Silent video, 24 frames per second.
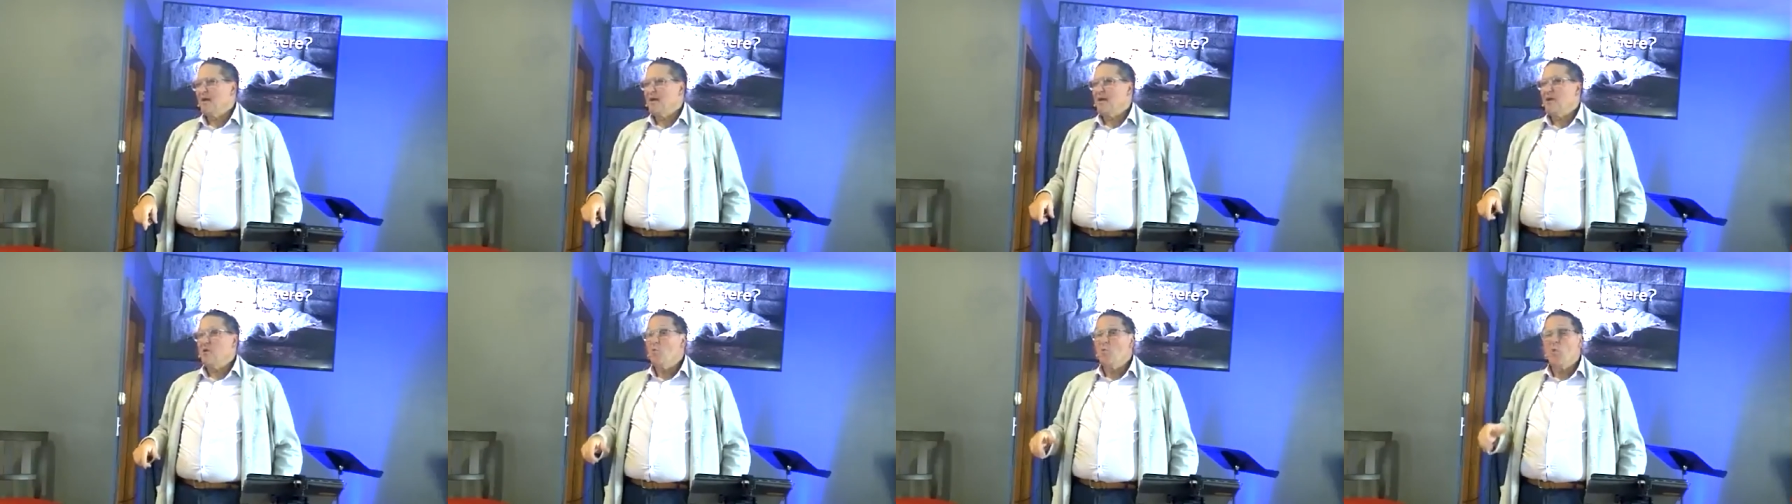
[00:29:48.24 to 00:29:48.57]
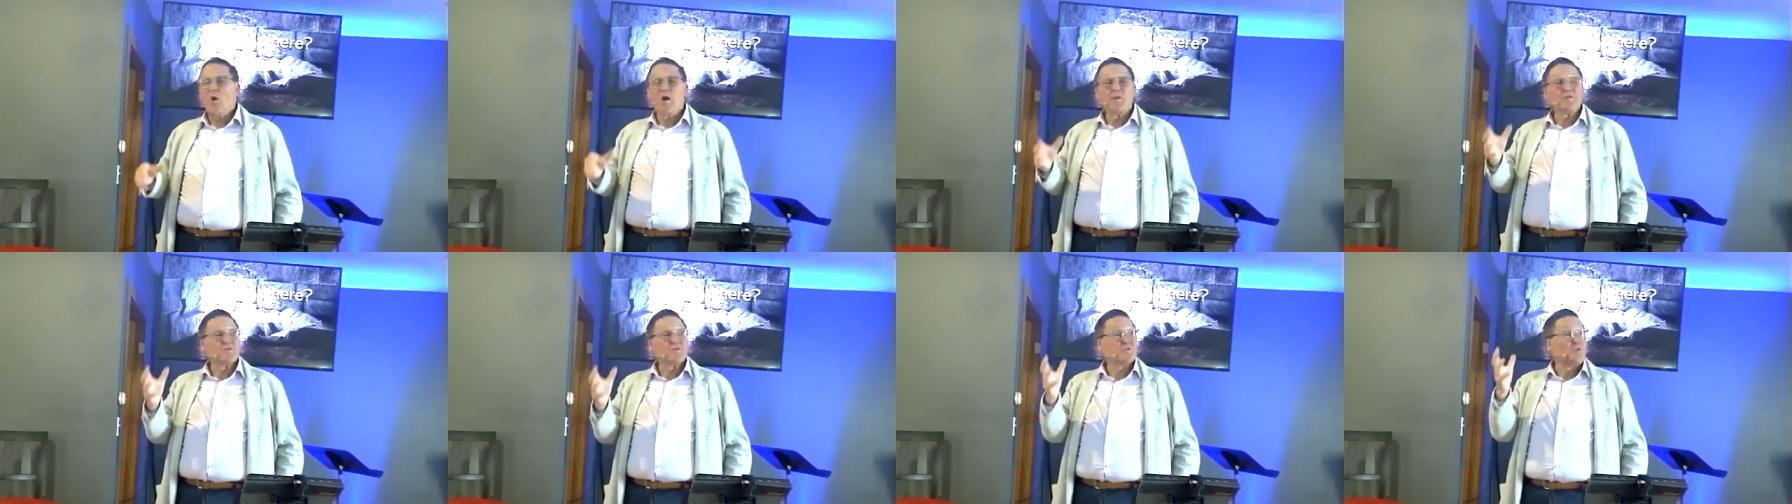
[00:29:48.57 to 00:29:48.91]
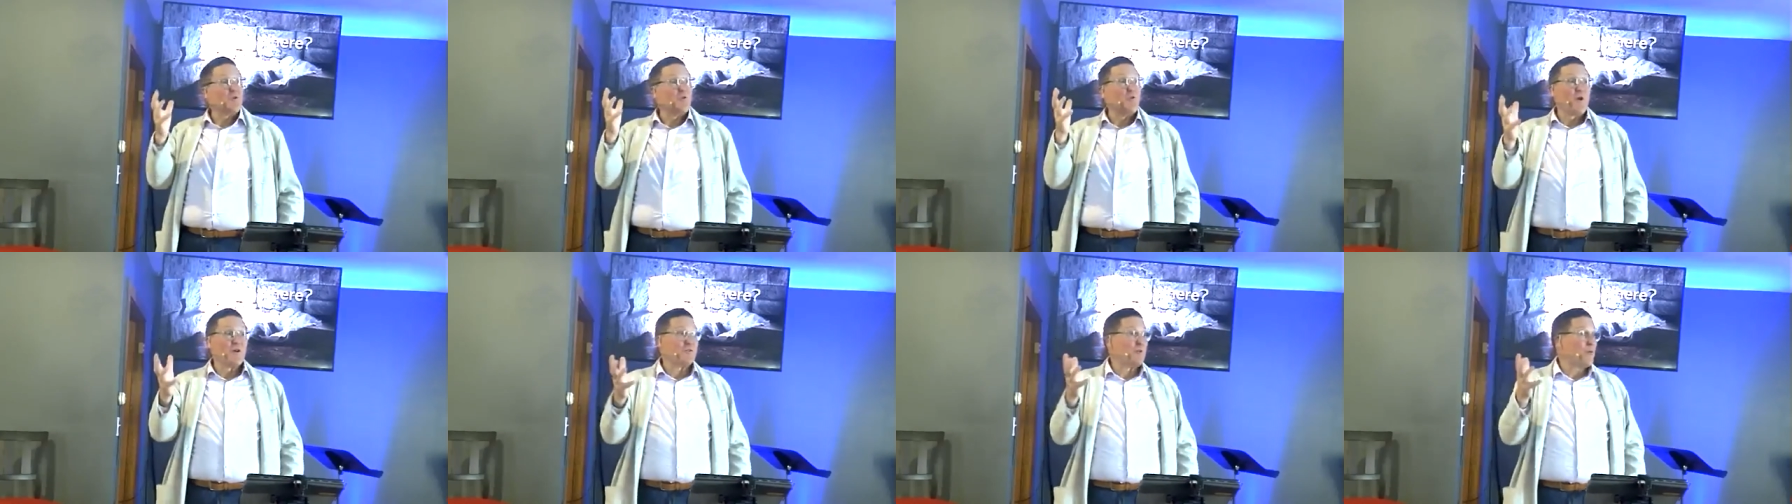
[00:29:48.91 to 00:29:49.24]
And he wants
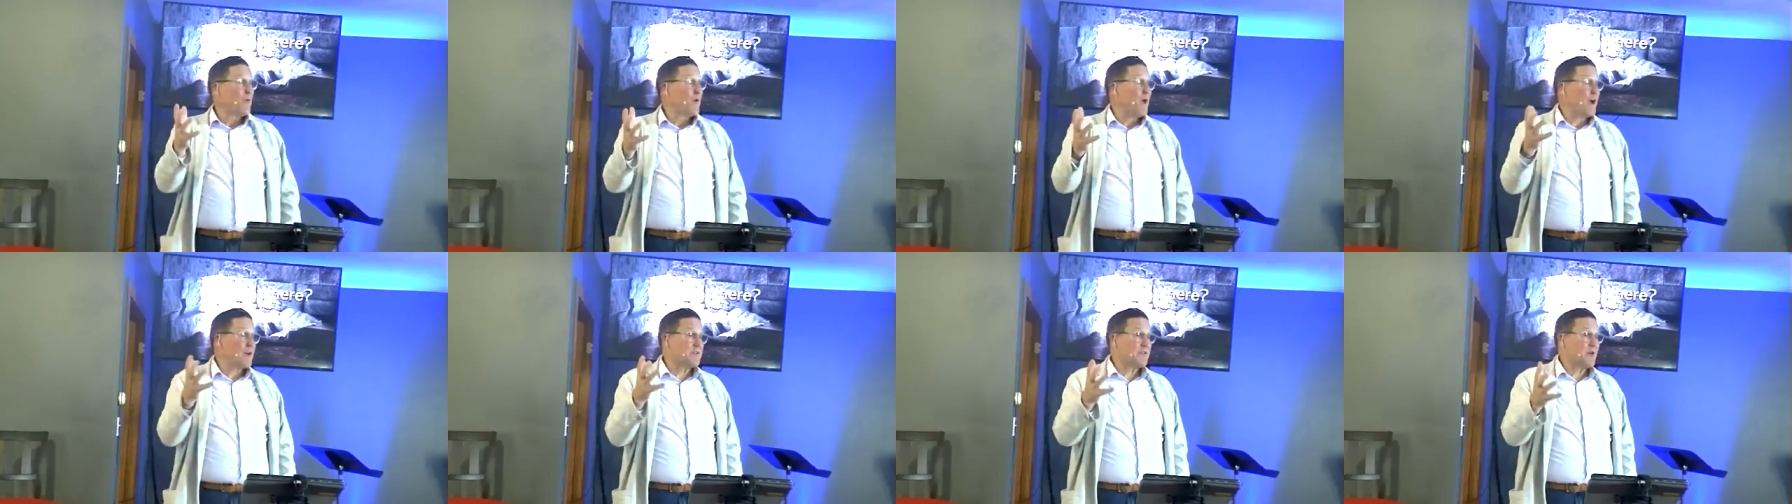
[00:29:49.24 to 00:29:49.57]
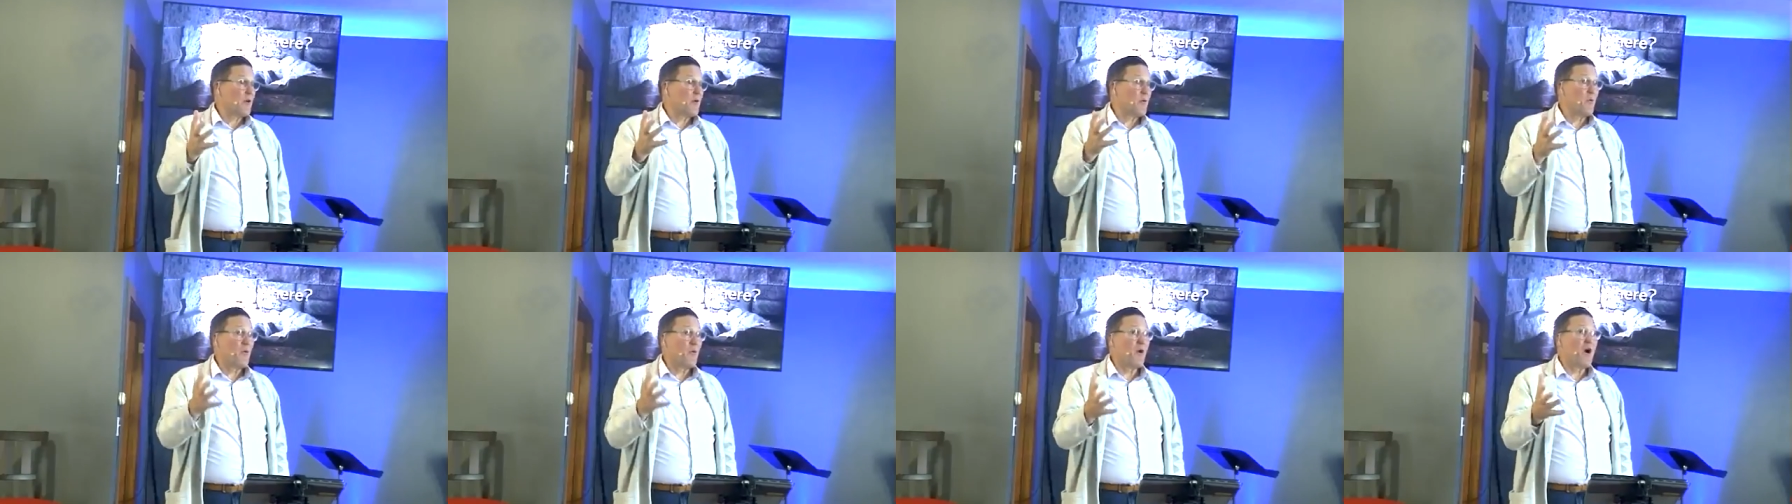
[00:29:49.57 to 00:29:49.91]
to resurrect our